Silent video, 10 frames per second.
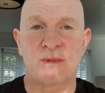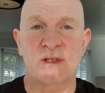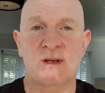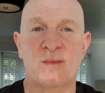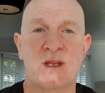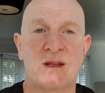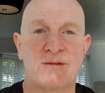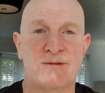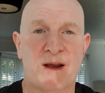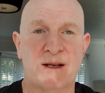Some of the other
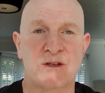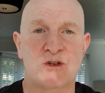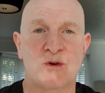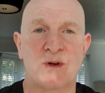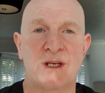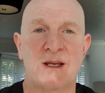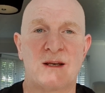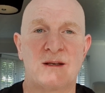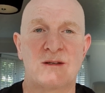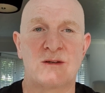fans joined
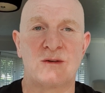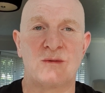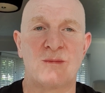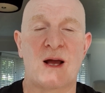in to